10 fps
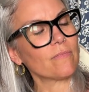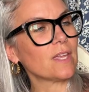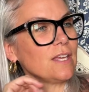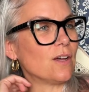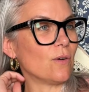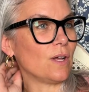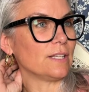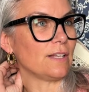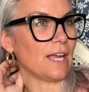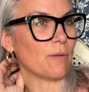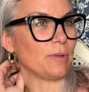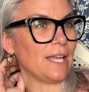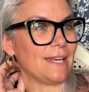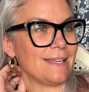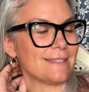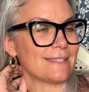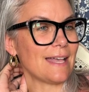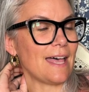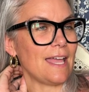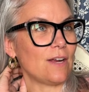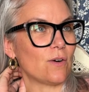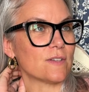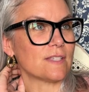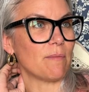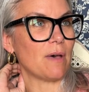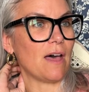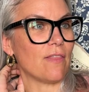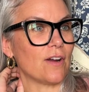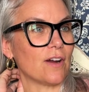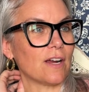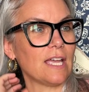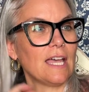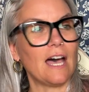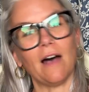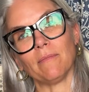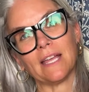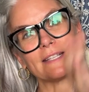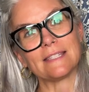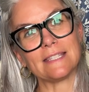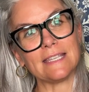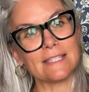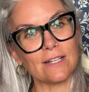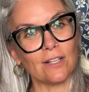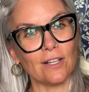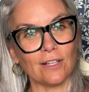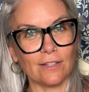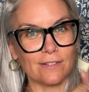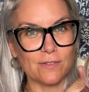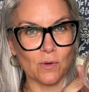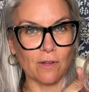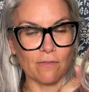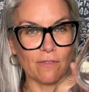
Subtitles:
you know, a little air plant inside, or some other like seasonal sort of